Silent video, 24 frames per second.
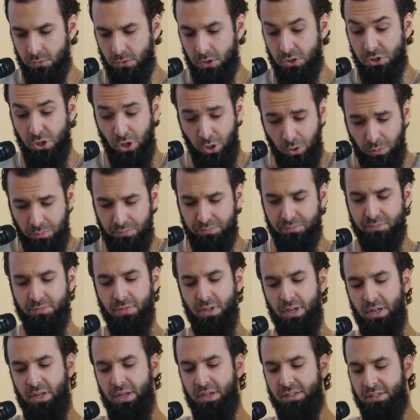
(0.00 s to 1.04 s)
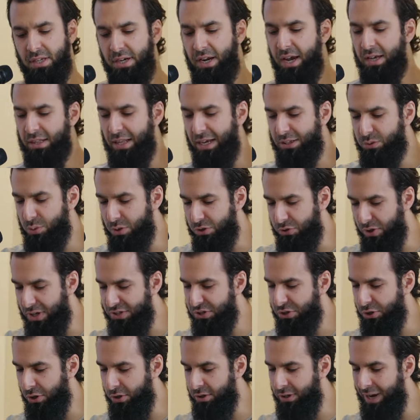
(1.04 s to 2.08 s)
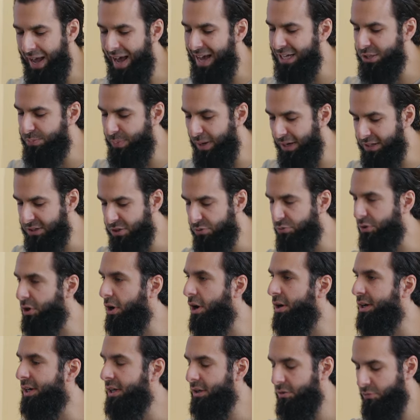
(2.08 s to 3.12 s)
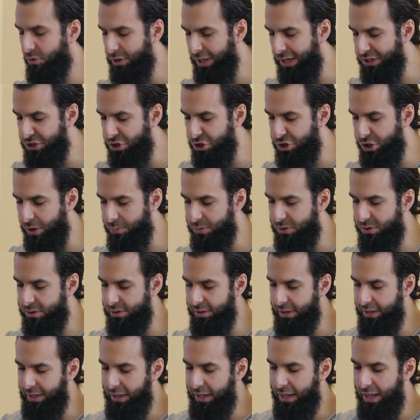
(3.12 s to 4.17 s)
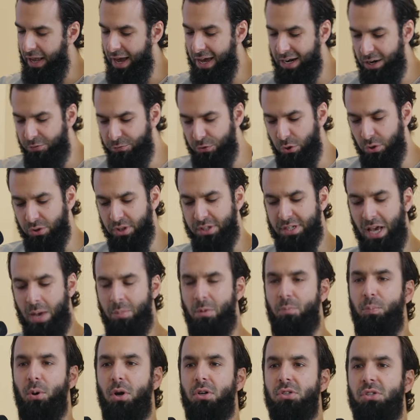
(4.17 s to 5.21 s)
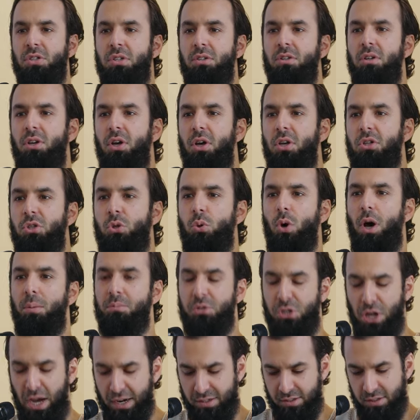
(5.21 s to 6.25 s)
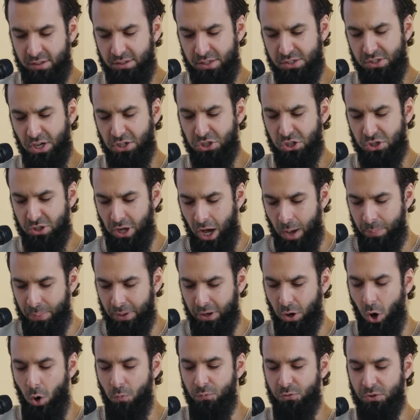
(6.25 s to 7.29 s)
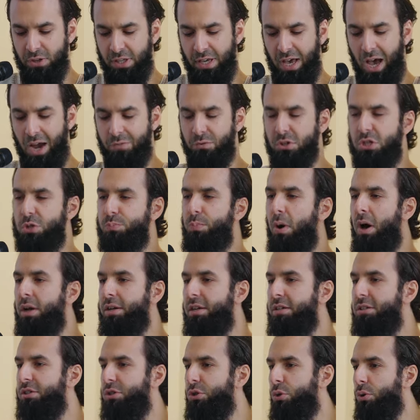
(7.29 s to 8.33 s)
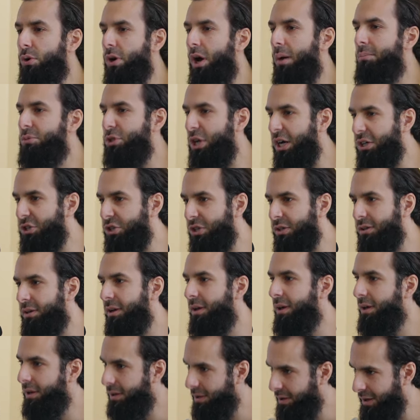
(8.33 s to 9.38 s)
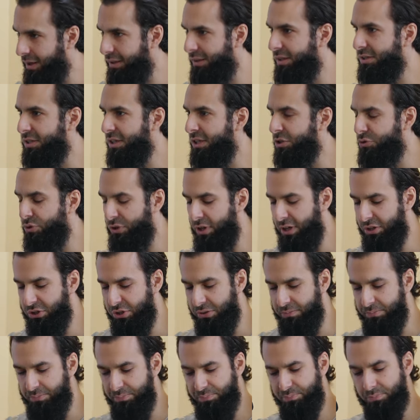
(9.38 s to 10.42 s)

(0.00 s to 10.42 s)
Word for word: So, today I'd like to address certain aspects regarding relationships. And if you're the type of person to object to such a topic, hopefully I responded to your objection in this introduction.